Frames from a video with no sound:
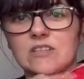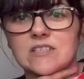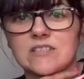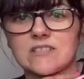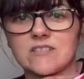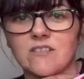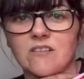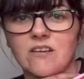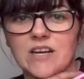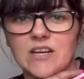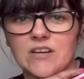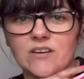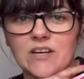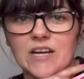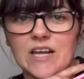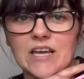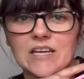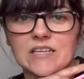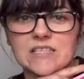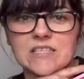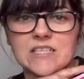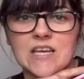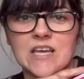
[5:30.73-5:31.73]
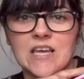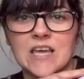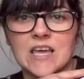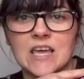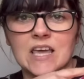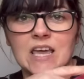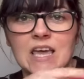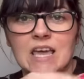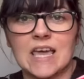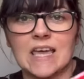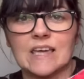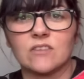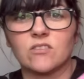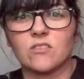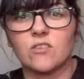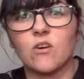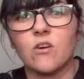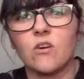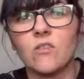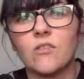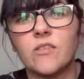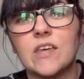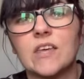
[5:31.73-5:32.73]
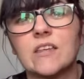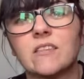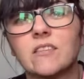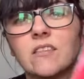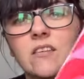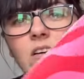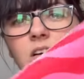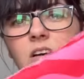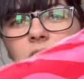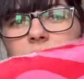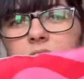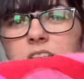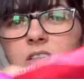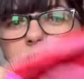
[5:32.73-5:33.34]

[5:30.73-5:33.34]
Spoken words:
design on it. It's got this kind